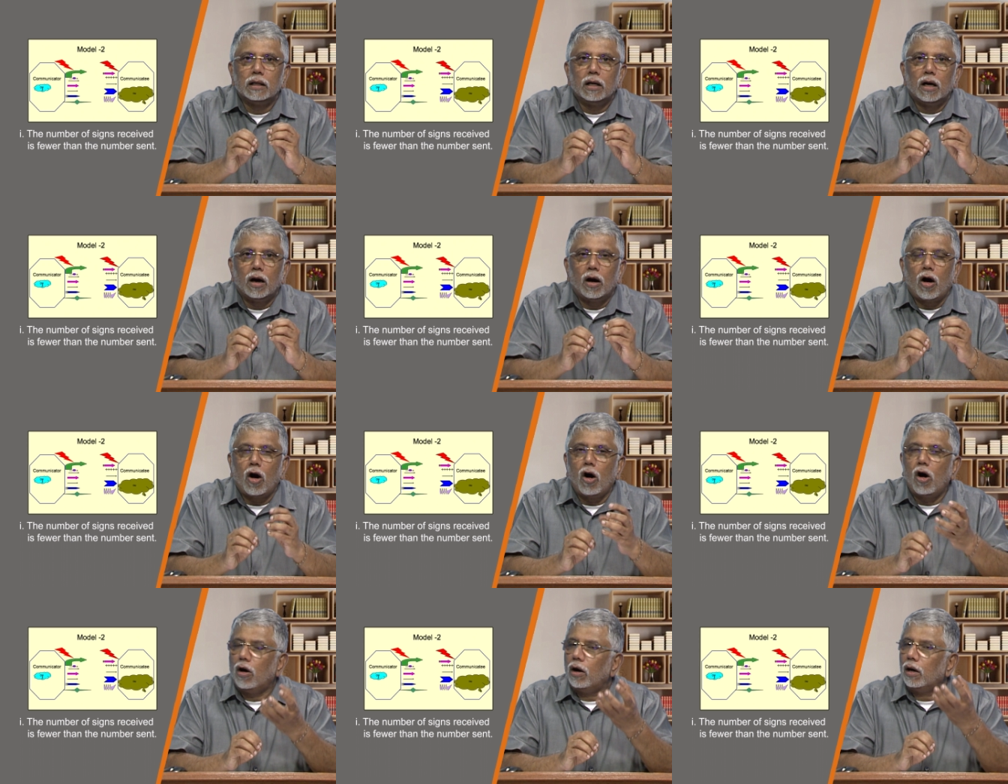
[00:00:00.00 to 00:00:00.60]

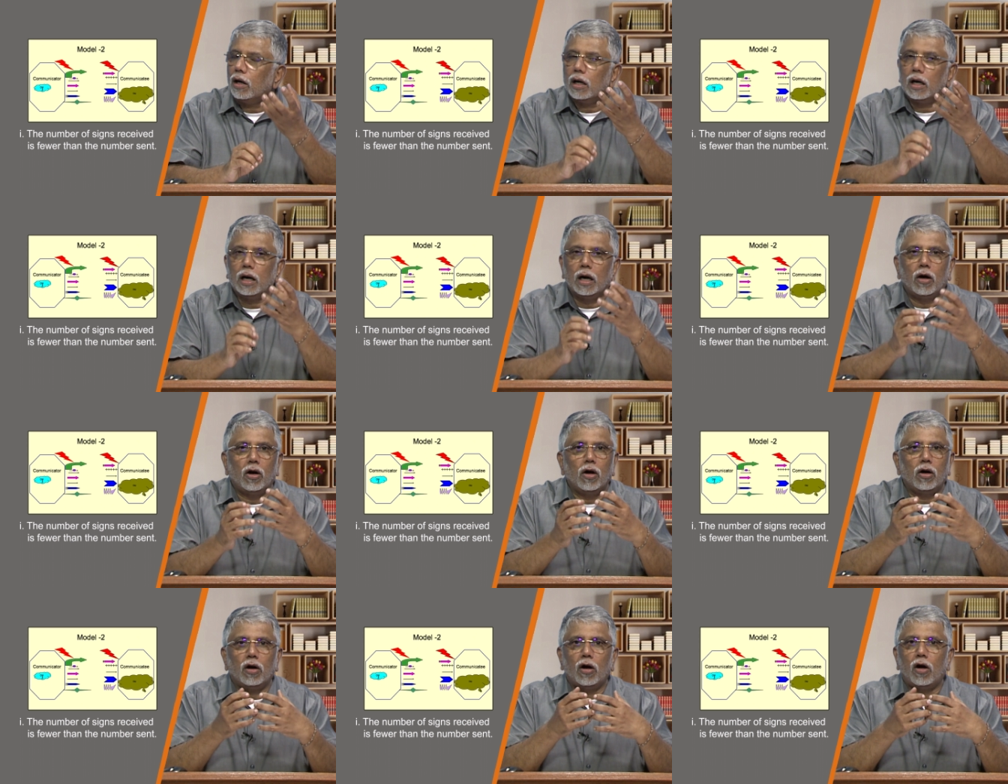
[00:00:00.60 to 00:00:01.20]
or
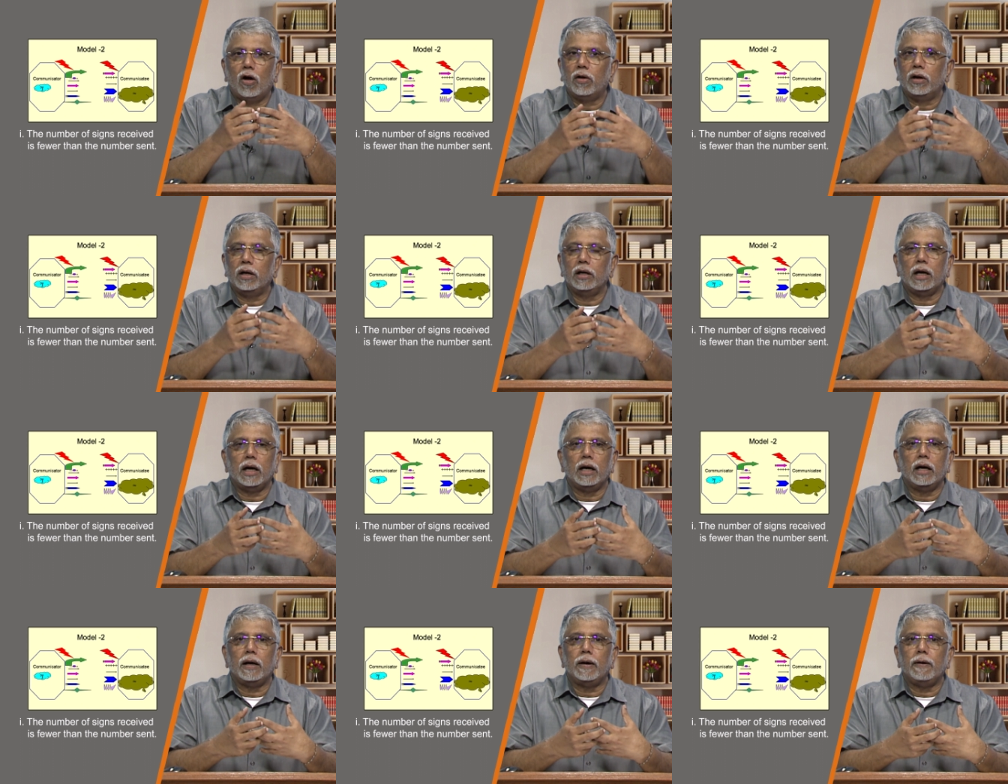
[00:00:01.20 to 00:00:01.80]
or, or
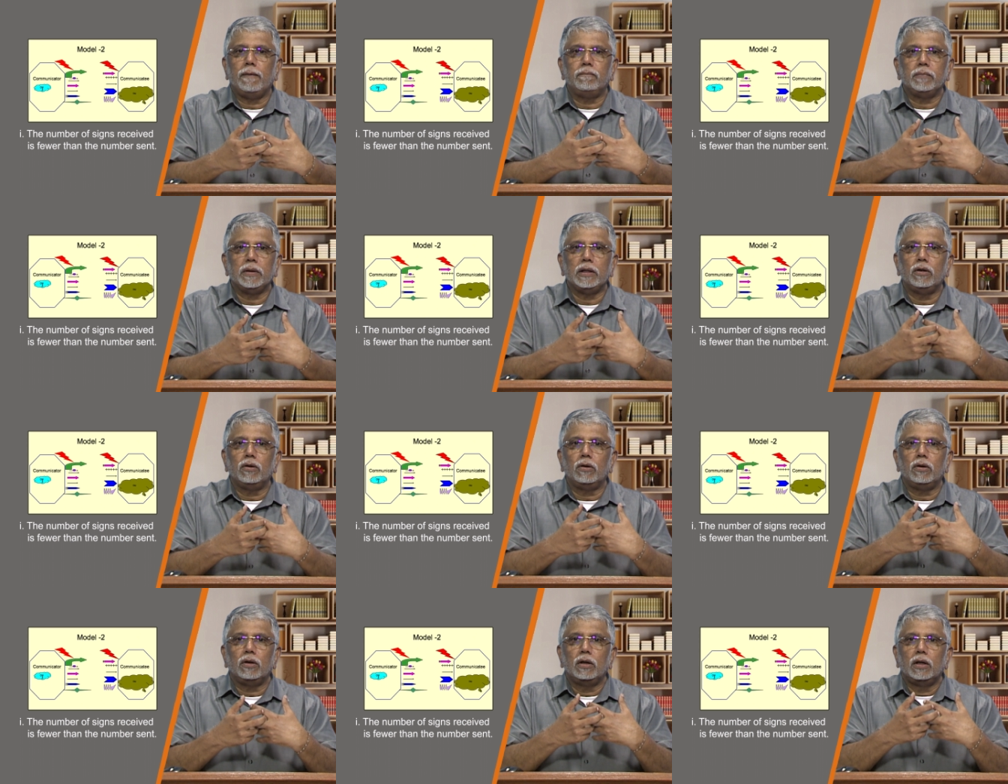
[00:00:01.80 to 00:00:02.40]
uh, you
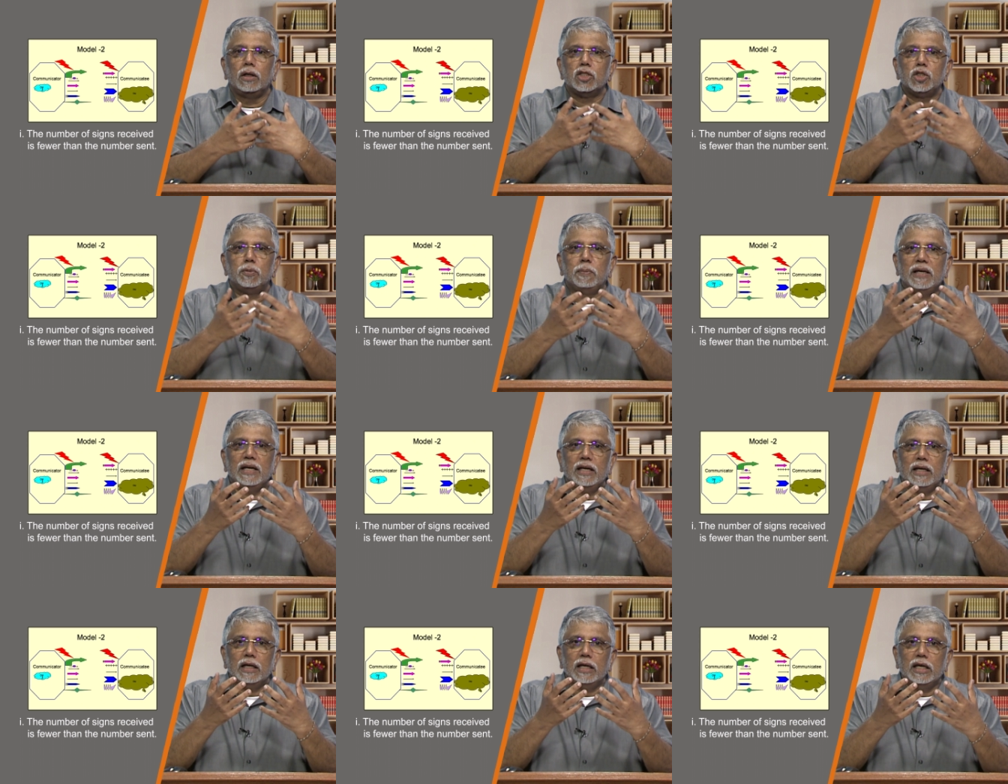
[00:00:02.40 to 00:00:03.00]
know
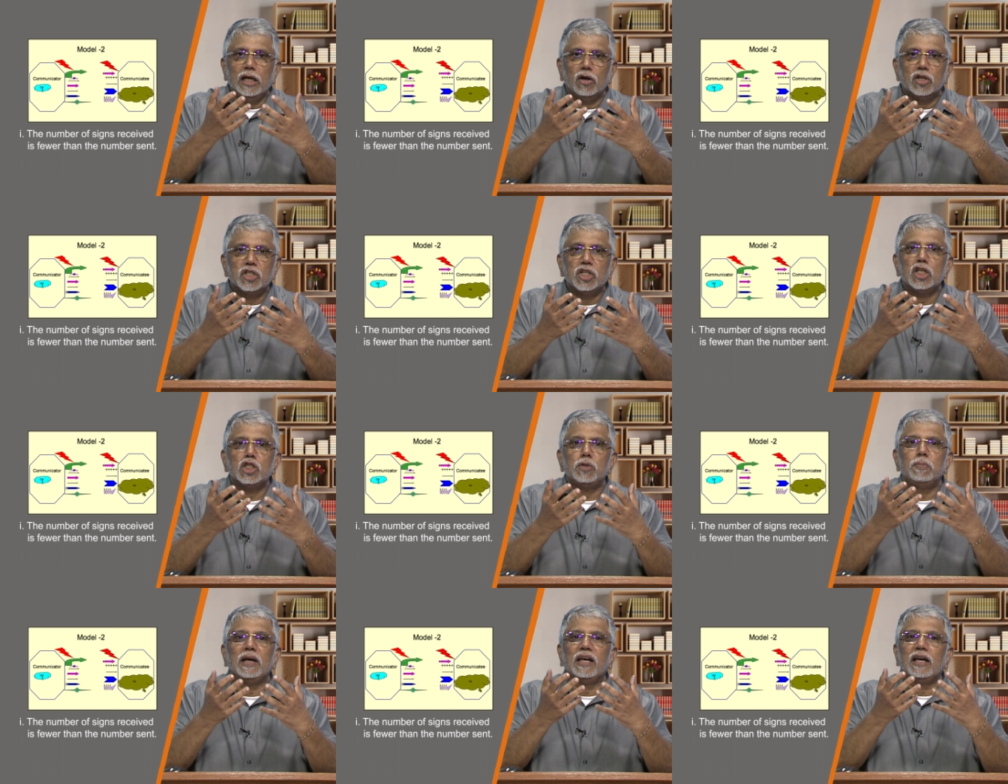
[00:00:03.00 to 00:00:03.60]
he or she
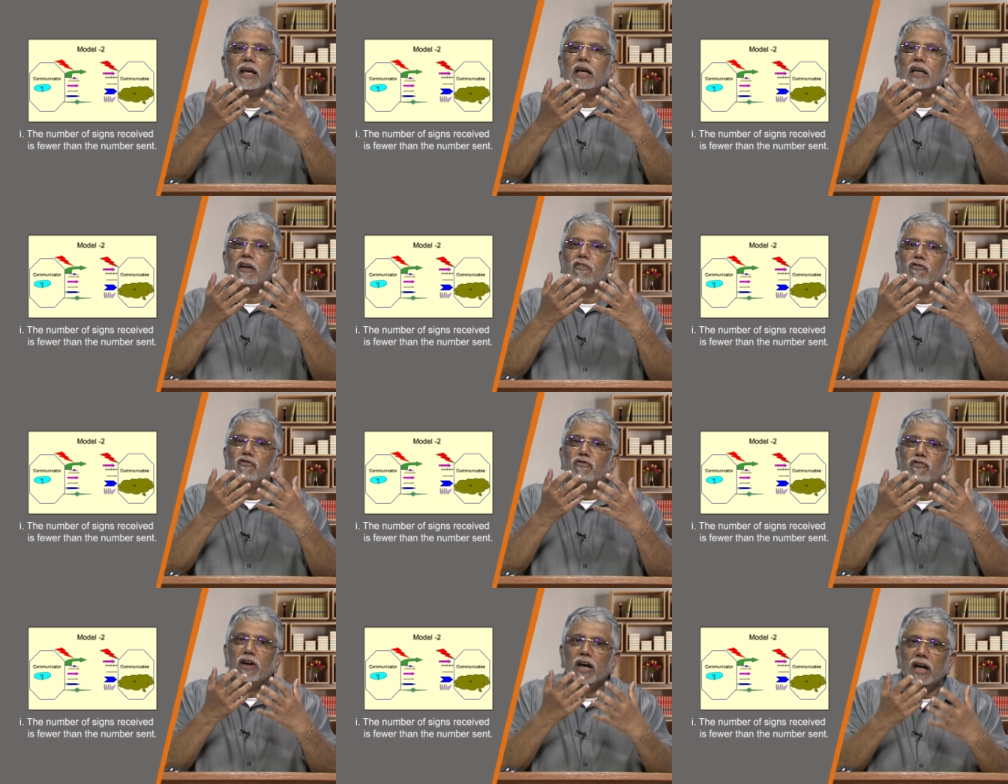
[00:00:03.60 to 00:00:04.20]
is speaking at
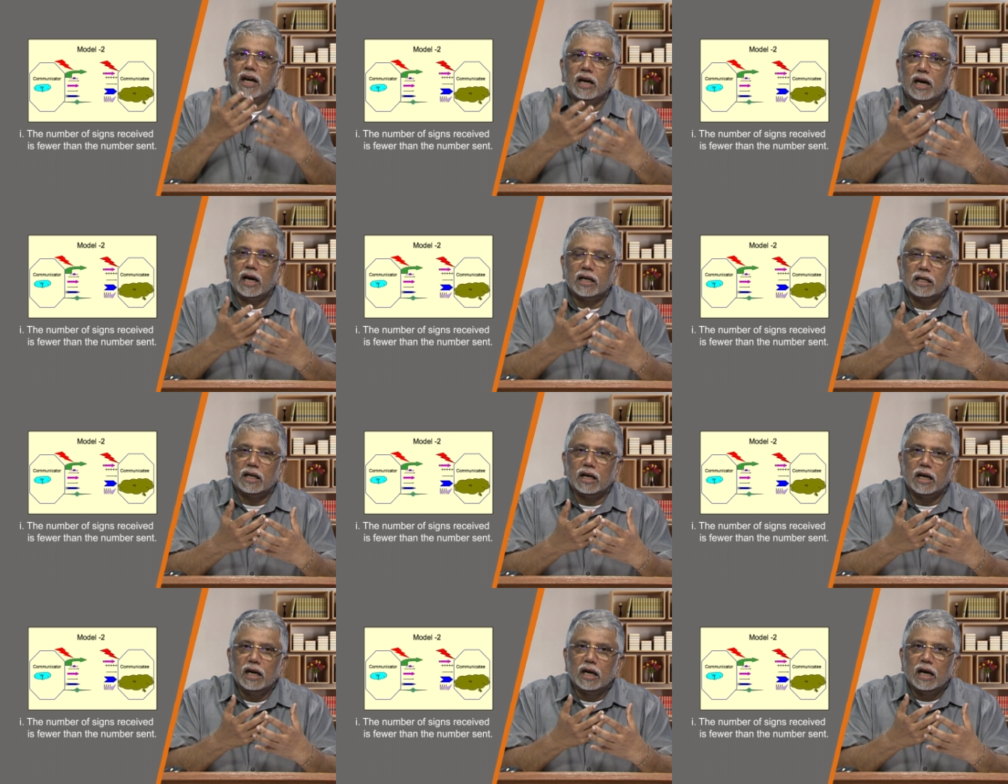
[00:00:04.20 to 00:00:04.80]
a at
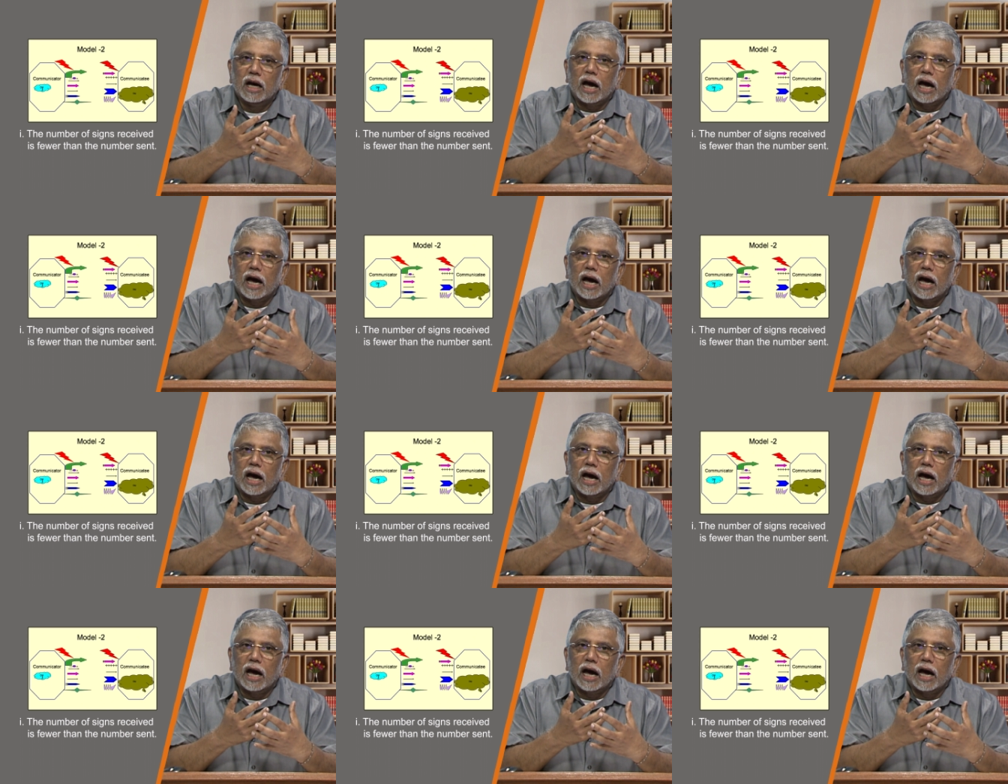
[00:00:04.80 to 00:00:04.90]
a,